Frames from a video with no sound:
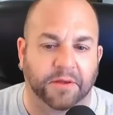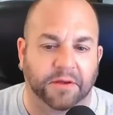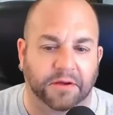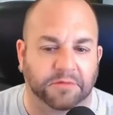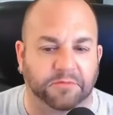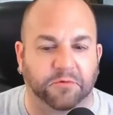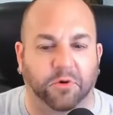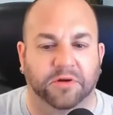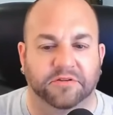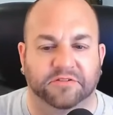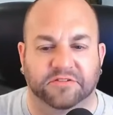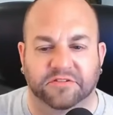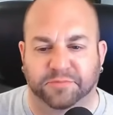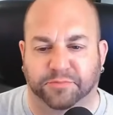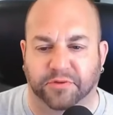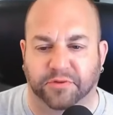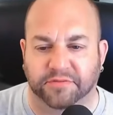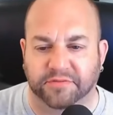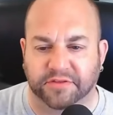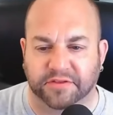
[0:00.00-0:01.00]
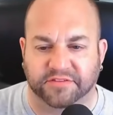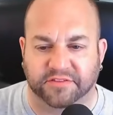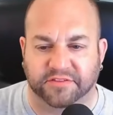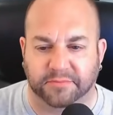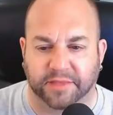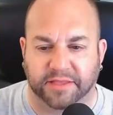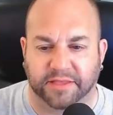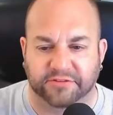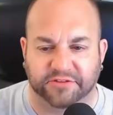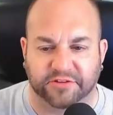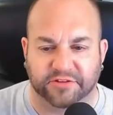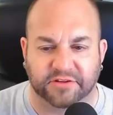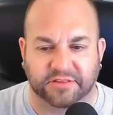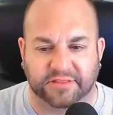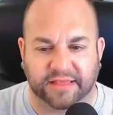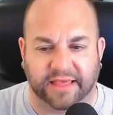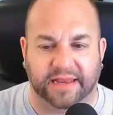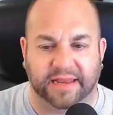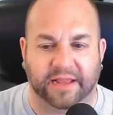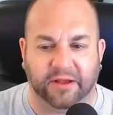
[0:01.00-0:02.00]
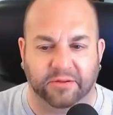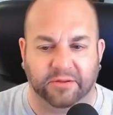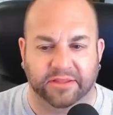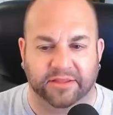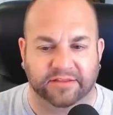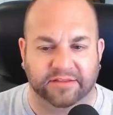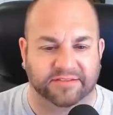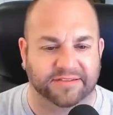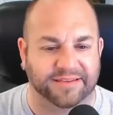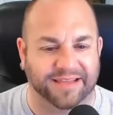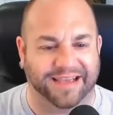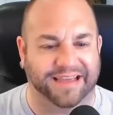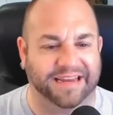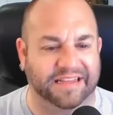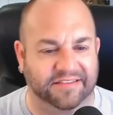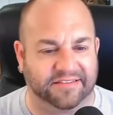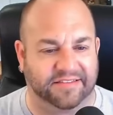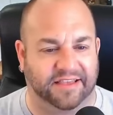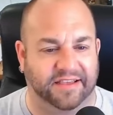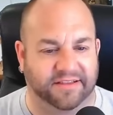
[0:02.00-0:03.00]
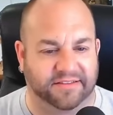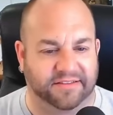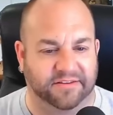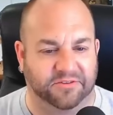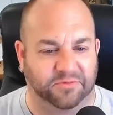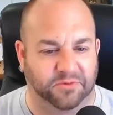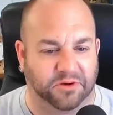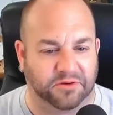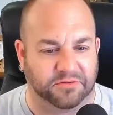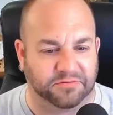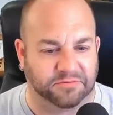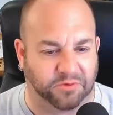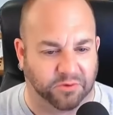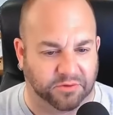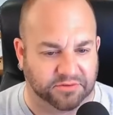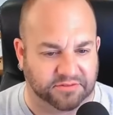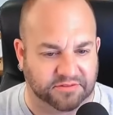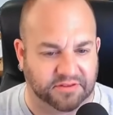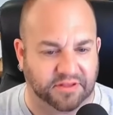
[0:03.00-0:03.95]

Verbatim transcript: Of course, as previously mentioned, that outlet is not exactly 12 volts.